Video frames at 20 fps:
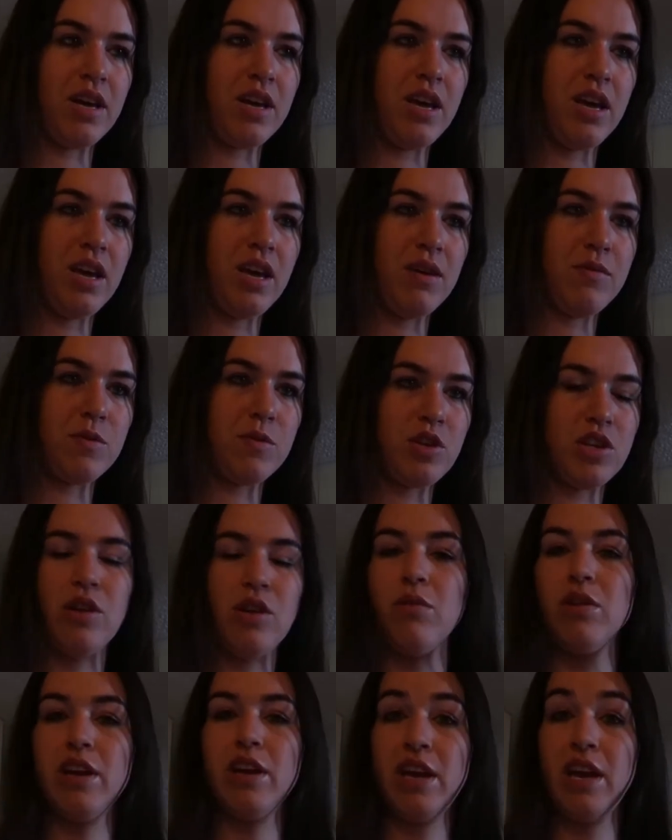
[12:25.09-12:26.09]
key. It was the
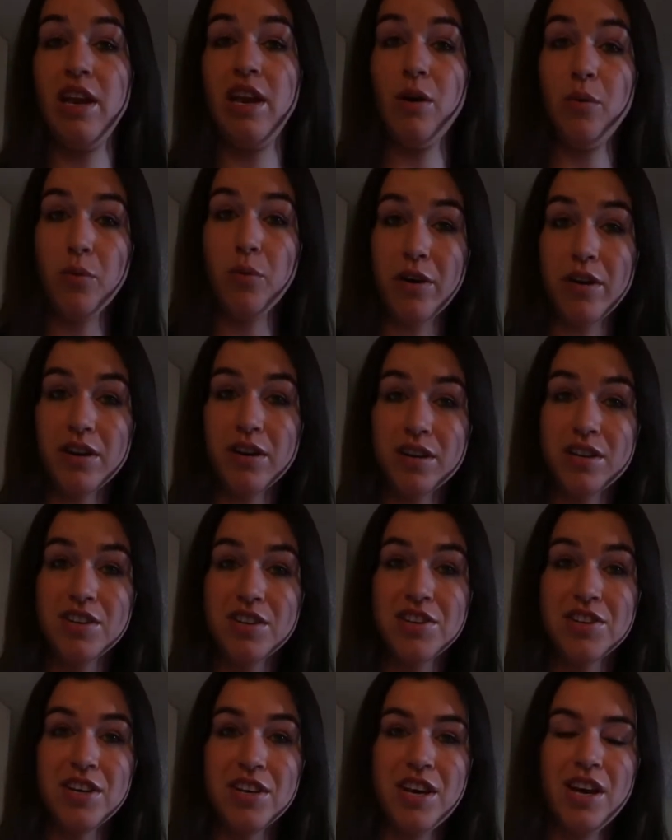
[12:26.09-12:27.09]
only key that
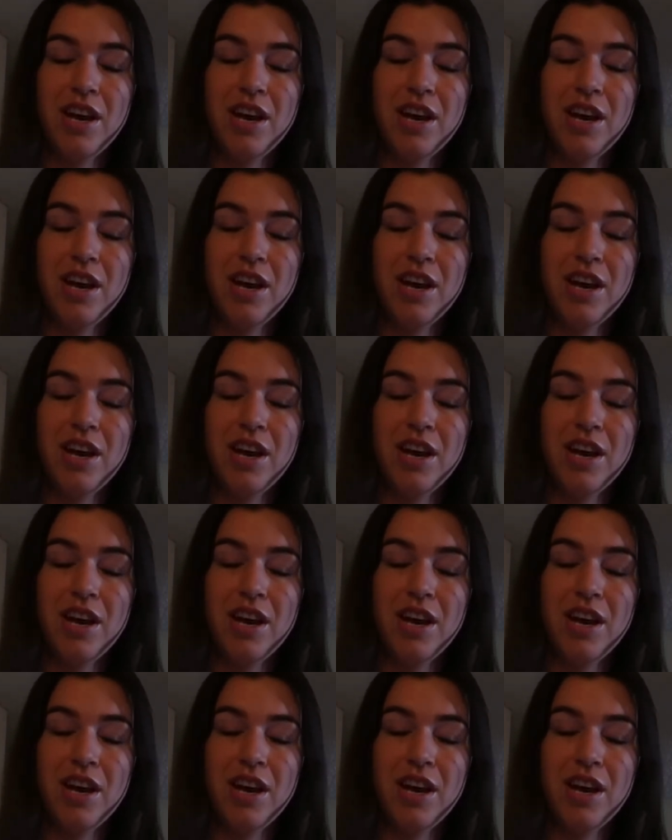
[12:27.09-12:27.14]
worked.